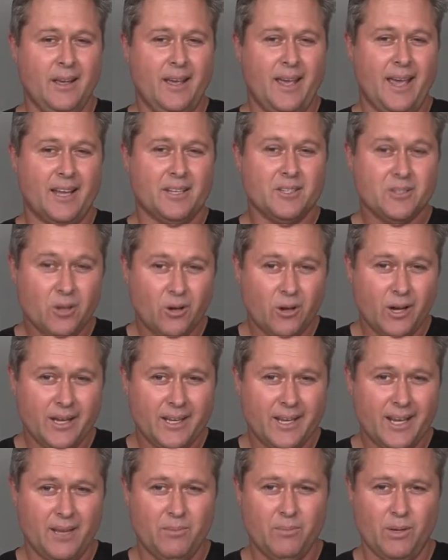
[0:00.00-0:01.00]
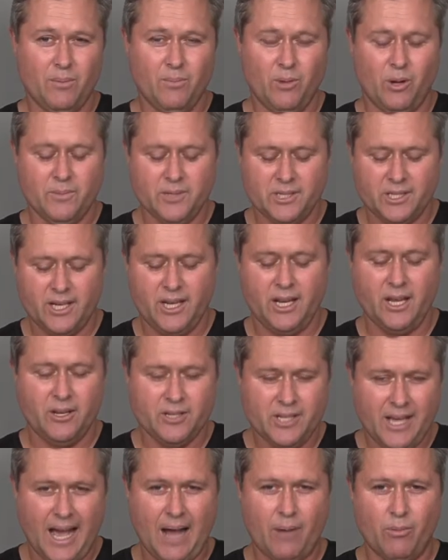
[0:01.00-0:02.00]
outside getting bitten by
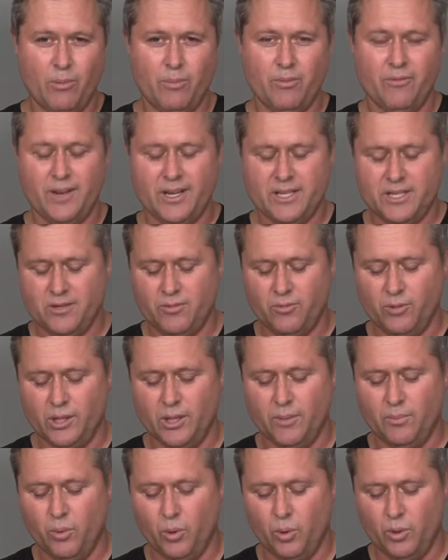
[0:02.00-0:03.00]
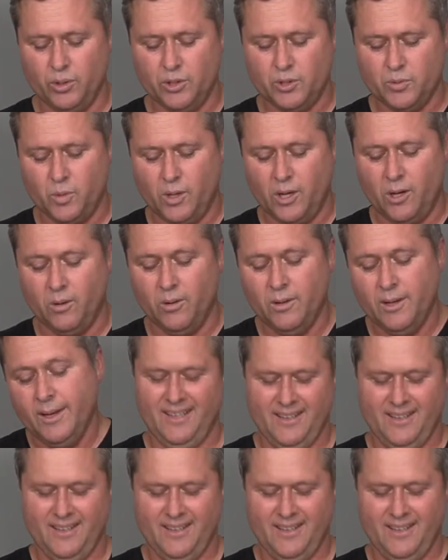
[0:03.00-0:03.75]
mosquitoes, heartworm prevention really important as well.